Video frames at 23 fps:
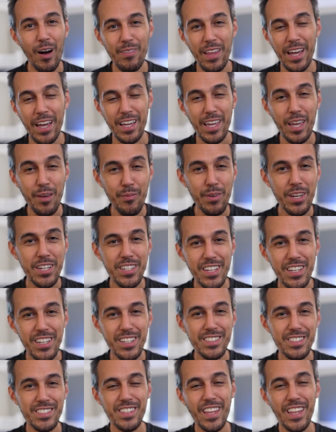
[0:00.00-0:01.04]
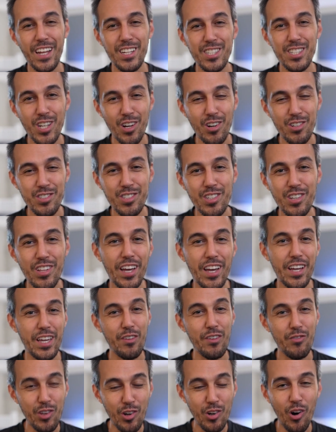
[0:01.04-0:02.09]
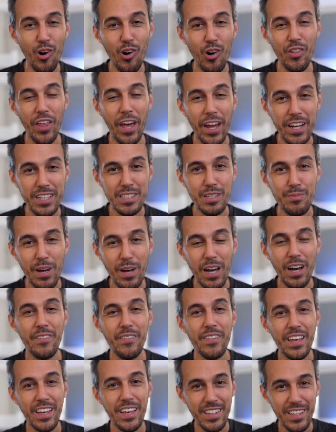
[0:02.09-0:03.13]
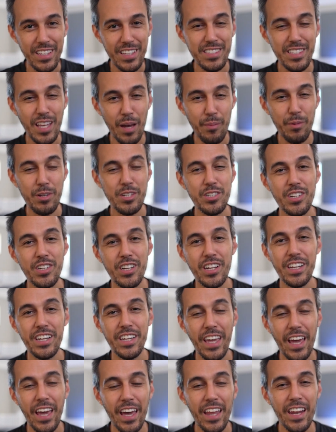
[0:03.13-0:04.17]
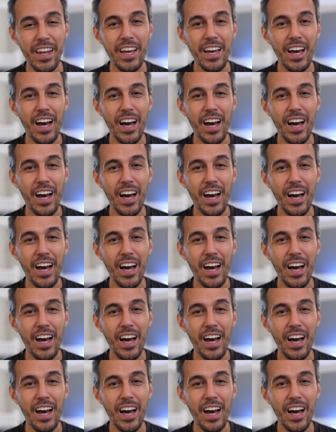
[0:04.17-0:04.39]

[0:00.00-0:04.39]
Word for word: like images that shows you like if you hold X amount, this is how much you're gonna get.